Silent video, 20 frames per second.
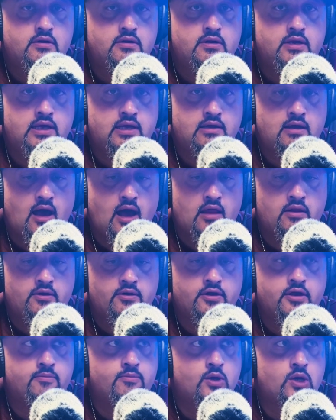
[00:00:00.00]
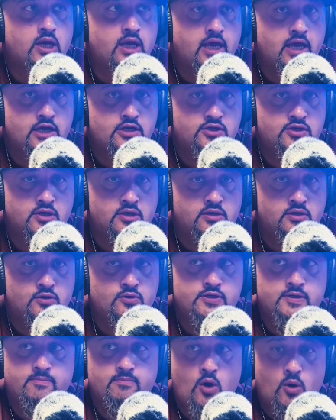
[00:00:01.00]
e-collar communication
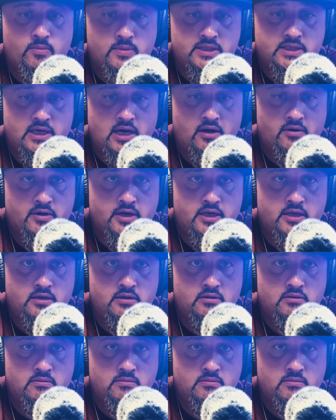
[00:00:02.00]
using momentary